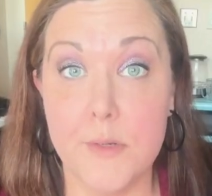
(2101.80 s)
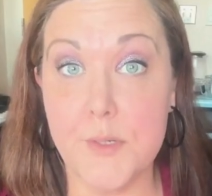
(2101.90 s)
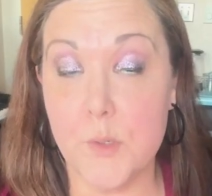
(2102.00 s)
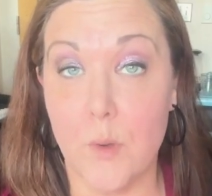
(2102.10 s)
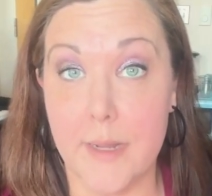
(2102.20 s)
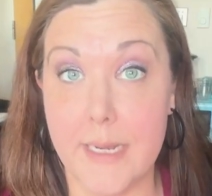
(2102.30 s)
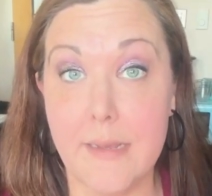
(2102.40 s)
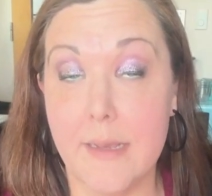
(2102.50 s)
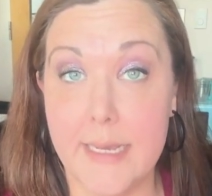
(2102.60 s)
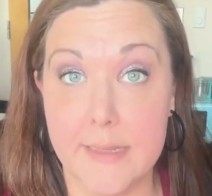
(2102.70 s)

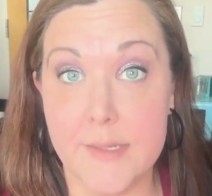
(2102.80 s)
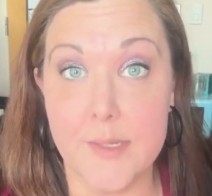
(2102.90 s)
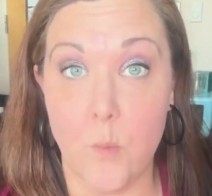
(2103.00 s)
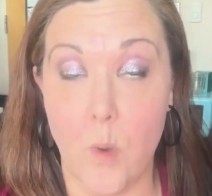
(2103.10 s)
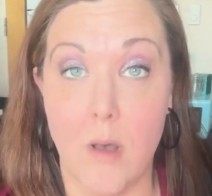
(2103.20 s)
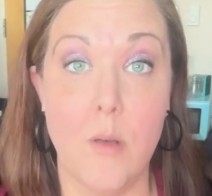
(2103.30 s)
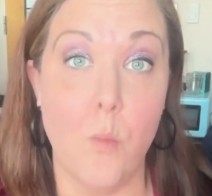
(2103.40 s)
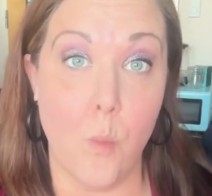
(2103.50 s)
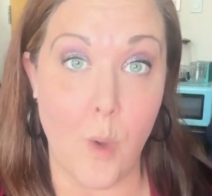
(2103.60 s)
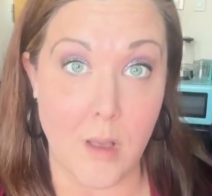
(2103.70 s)
squatting against the
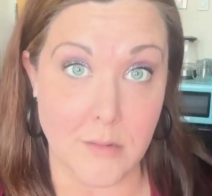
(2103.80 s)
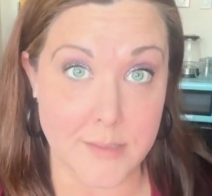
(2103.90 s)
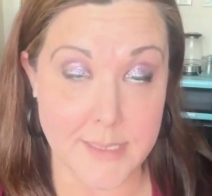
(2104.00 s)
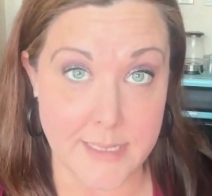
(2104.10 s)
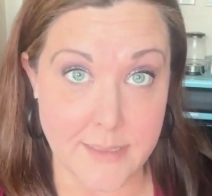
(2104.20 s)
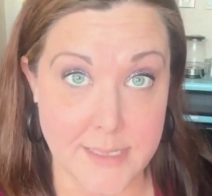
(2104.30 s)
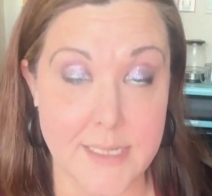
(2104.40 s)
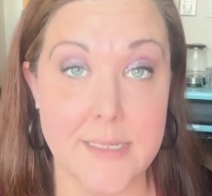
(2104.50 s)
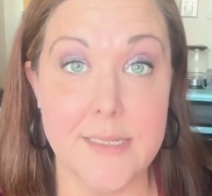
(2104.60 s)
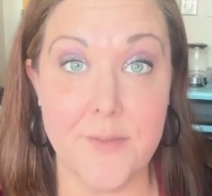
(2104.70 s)
wall sits.
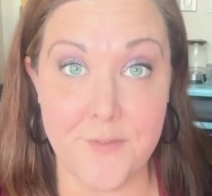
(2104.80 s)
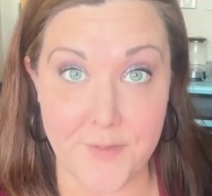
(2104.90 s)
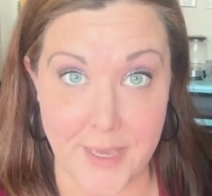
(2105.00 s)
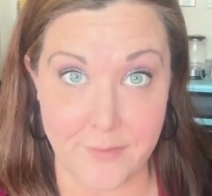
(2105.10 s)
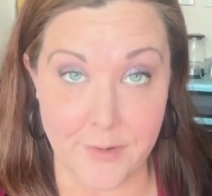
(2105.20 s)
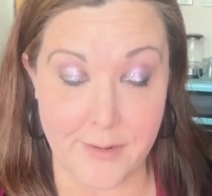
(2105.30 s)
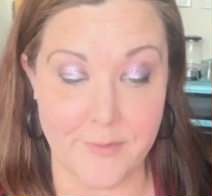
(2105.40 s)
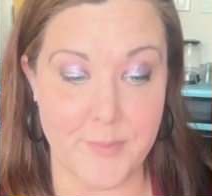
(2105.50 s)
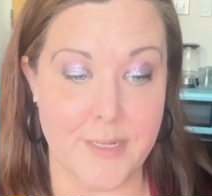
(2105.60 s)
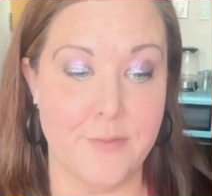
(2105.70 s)
This is a favorite
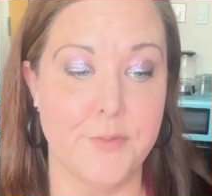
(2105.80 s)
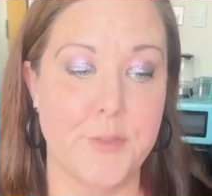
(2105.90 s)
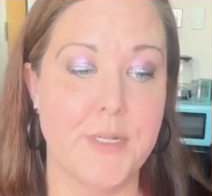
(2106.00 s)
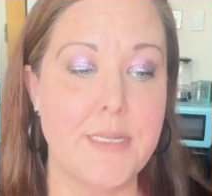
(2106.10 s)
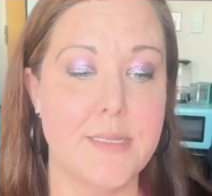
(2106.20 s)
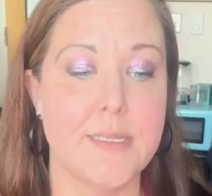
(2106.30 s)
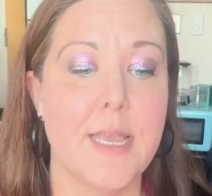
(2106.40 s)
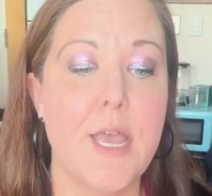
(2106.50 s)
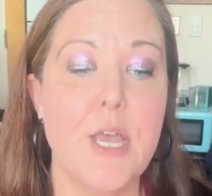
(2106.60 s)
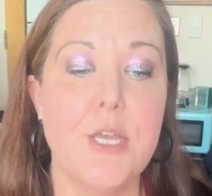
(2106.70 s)
of many flutists.
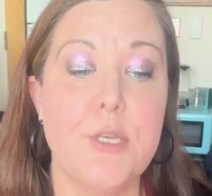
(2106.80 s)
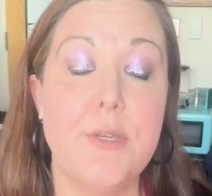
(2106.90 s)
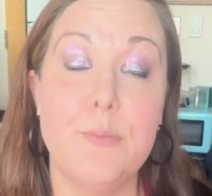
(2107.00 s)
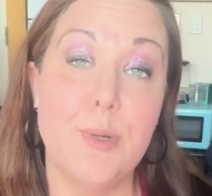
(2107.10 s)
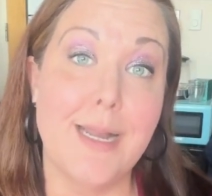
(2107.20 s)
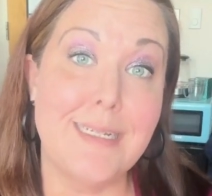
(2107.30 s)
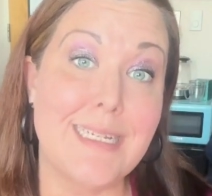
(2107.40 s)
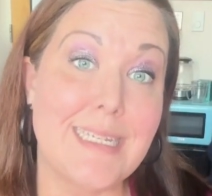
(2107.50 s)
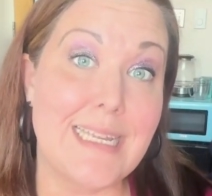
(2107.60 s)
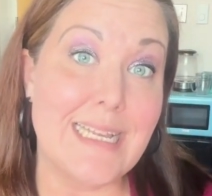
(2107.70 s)
You can
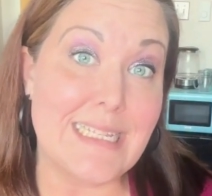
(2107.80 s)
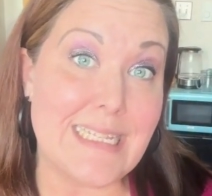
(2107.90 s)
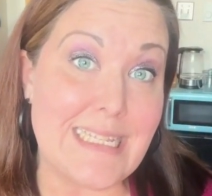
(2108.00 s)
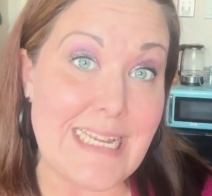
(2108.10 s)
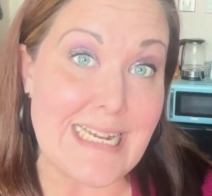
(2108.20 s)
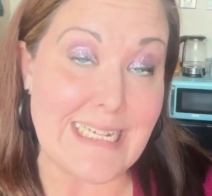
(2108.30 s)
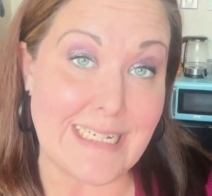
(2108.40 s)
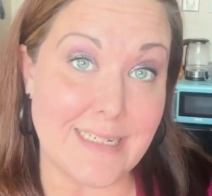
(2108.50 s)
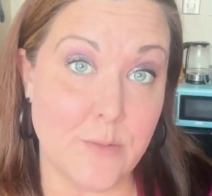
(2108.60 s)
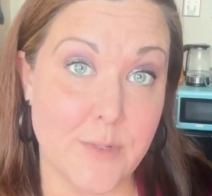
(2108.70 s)
practice
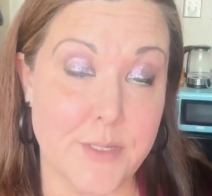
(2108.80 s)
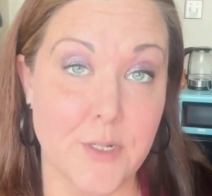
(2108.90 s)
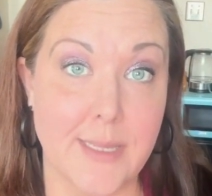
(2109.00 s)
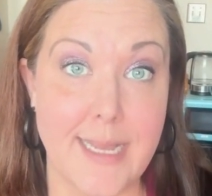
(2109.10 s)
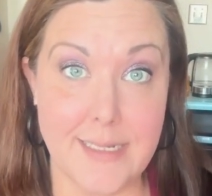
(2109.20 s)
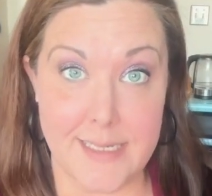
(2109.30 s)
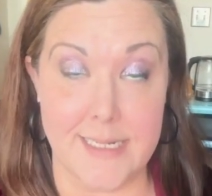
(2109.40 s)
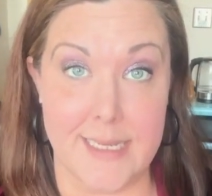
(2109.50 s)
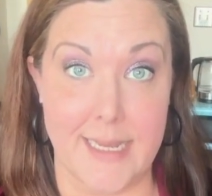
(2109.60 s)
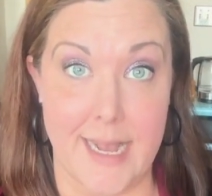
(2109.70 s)
seated with your legs
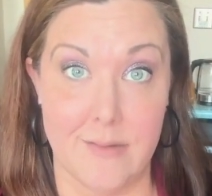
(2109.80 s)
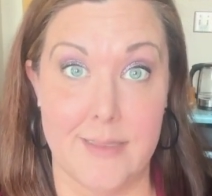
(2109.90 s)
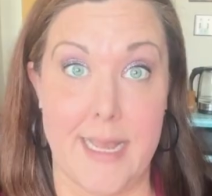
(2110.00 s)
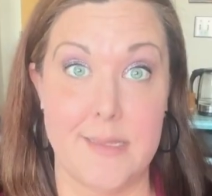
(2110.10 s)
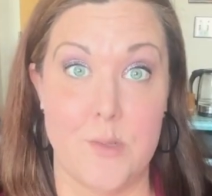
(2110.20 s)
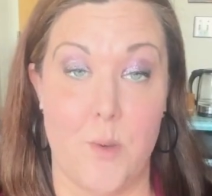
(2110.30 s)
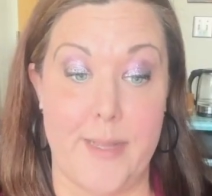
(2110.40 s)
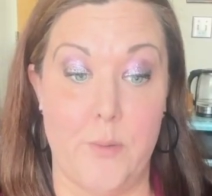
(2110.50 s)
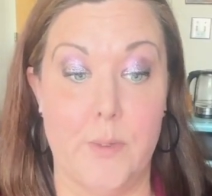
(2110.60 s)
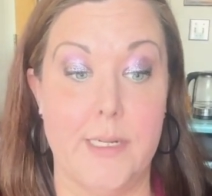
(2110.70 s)
sticking out. That's
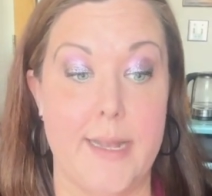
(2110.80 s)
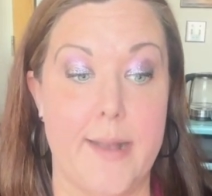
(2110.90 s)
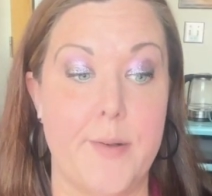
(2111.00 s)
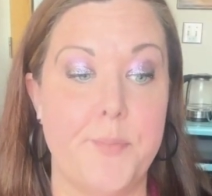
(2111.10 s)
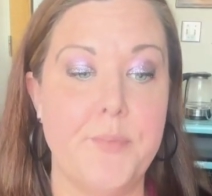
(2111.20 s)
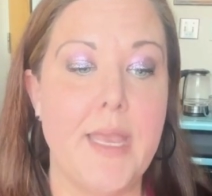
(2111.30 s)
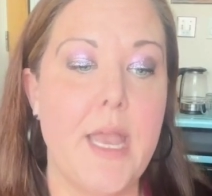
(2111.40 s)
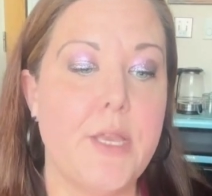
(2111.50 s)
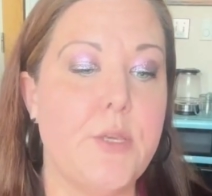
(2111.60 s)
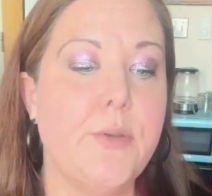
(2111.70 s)
quite a workout.
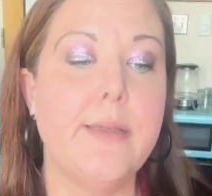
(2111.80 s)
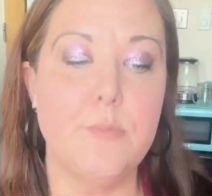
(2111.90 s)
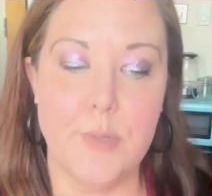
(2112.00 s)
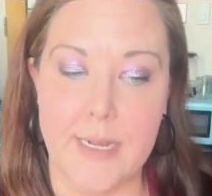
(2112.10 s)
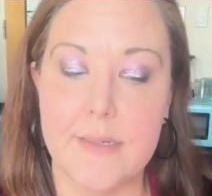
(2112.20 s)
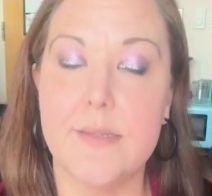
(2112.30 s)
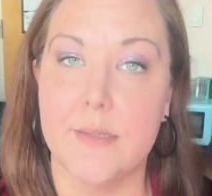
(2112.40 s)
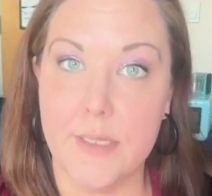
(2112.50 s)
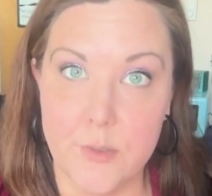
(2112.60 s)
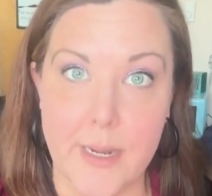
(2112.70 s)
You can practice
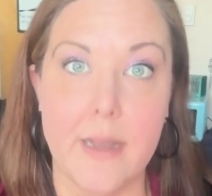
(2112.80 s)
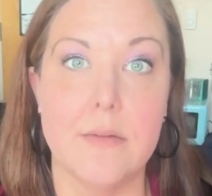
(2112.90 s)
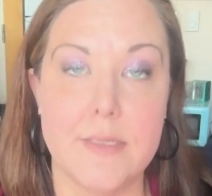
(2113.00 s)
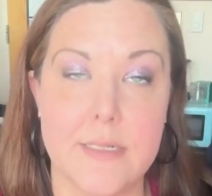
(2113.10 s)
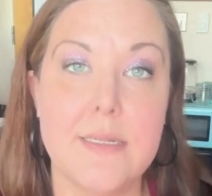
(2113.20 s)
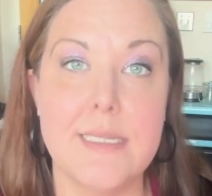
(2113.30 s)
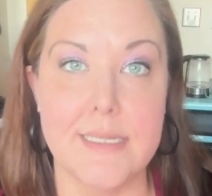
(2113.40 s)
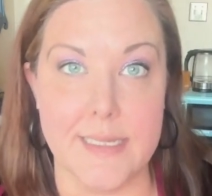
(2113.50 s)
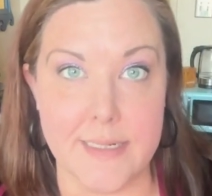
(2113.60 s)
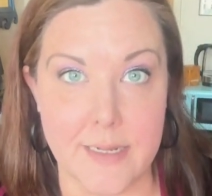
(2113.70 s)
on the ground in a
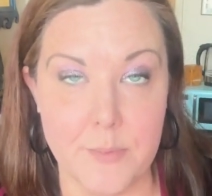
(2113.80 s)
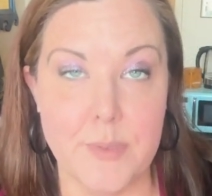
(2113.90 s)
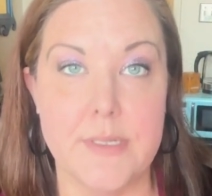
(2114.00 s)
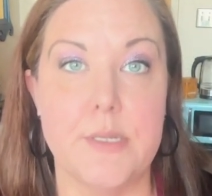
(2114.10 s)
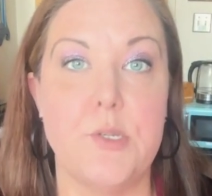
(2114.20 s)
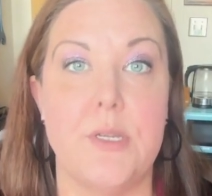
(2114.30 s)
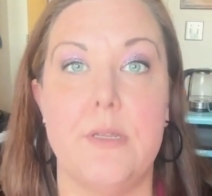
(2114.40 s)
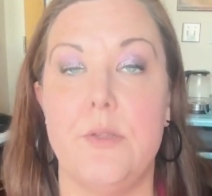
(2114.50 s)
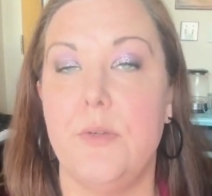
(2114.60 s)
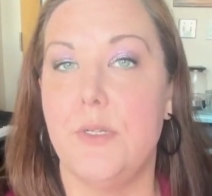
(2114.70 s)
sit-up
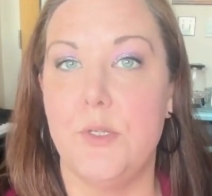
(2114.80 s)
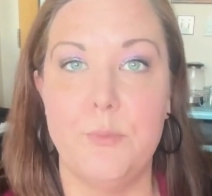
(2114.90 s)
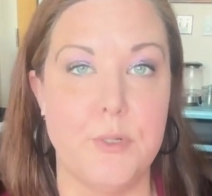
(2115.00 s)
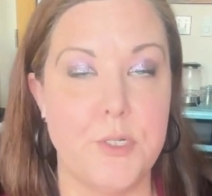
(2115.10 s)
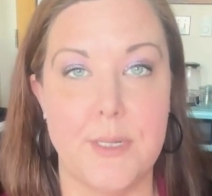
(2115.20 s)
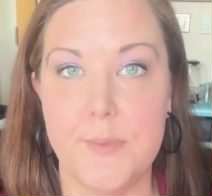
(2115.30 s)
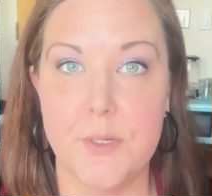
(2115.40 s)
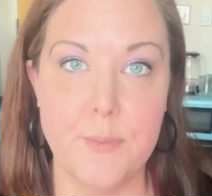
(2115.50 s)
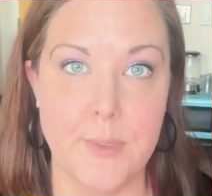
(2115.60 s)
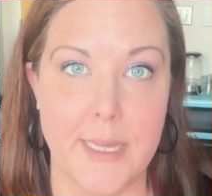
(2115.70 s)
position. You could do push-ups or
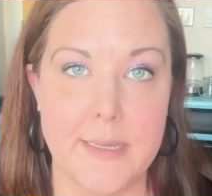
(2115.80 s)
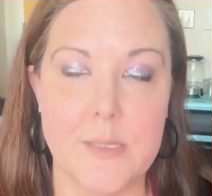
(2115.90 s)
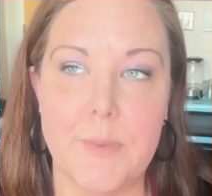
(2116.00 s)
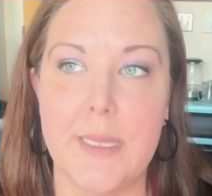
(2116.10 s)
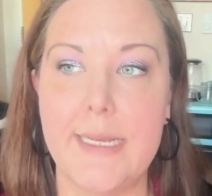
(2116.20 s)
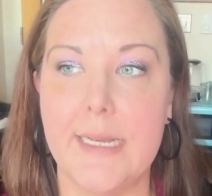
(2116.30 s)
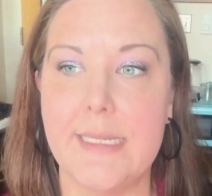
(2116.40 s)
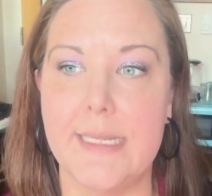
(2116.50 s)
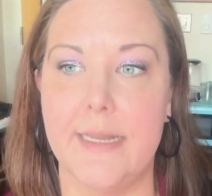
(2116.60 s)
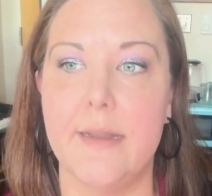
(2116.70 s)
planks, but like I
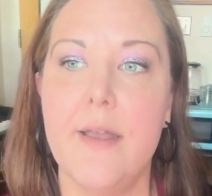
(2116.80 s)
said,